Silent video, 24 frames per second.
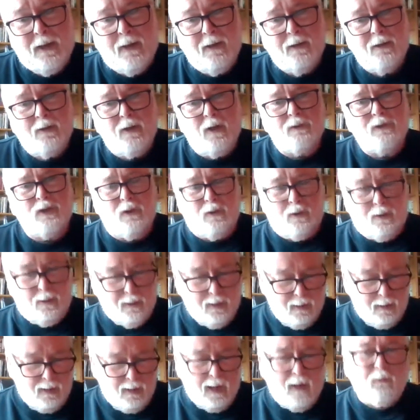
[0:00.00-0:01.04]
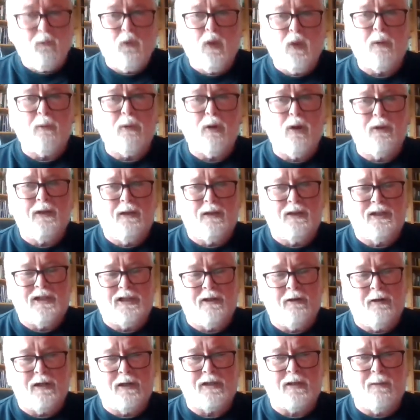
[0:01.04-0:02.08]
Now, Jude, if we were
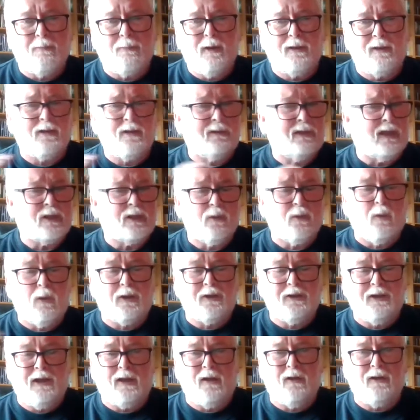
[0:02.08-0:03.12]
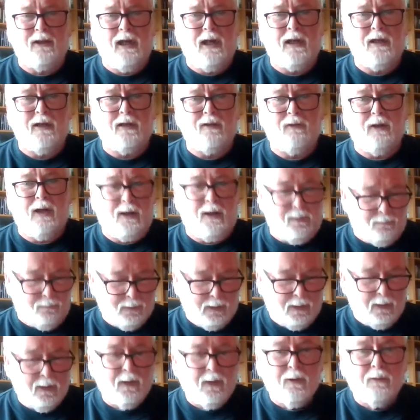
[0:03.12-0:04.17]
serious about this whole thing on the island of Ireland,
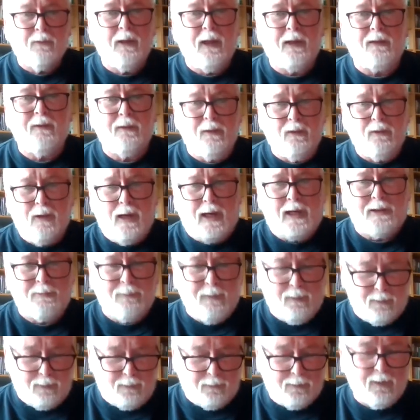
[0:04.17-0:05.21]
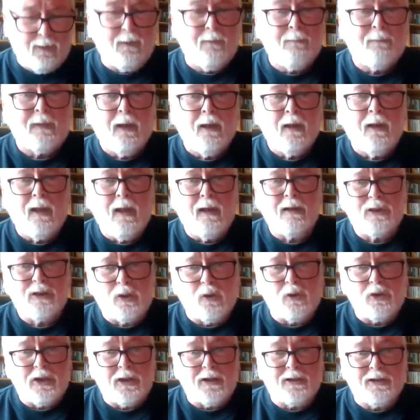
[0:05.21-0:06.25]
right, you asked me what I would do.
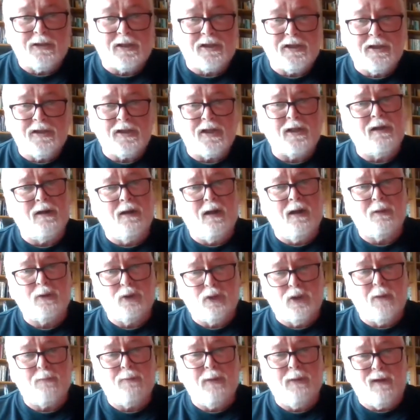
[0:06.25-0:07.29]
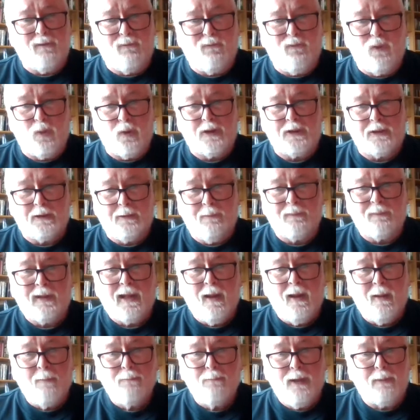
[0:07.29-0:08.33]
Social distancing should be enforced.
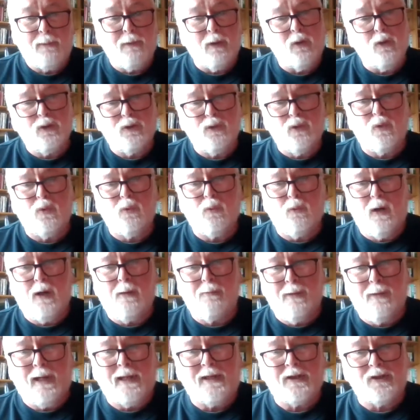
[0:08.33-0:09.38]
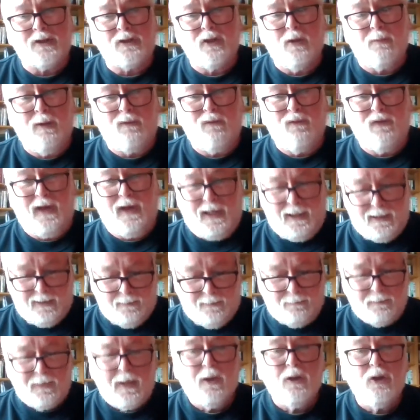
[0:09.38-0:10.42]
People who don't wear a mask should be fined.
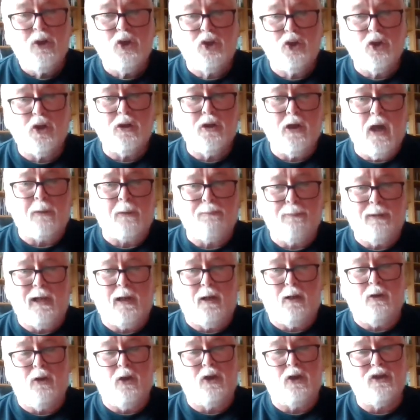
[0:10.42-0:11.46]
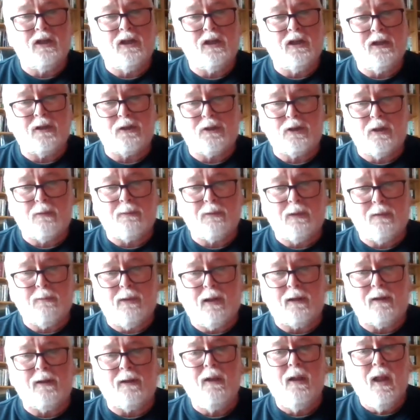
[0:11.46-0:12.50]
You should not be allowed to get into a
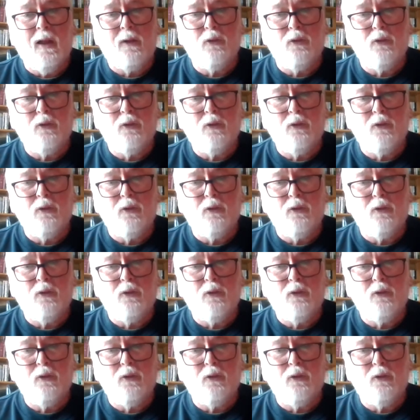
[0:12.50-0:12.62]
supermarket.